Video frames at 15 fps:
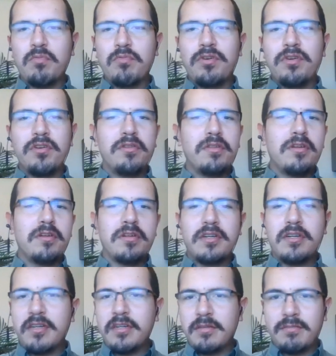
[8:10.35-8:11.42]
we're no
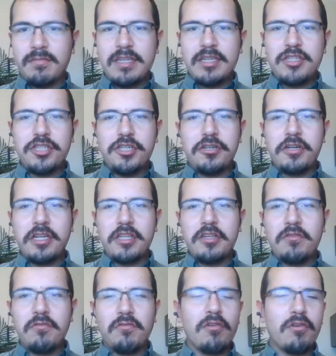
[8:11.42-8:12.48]
longer insuring
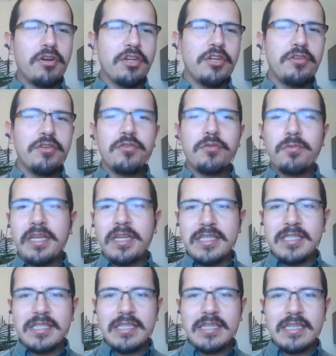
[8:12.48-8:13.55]
you, or your new rate
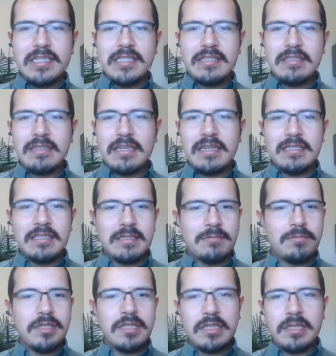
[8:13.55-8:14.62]
is this and it's
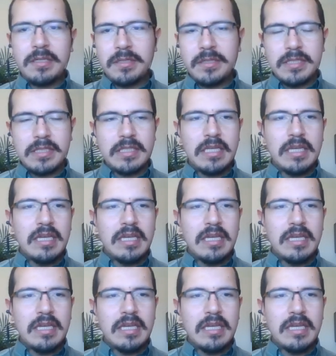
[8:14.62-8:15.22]
ridiculous,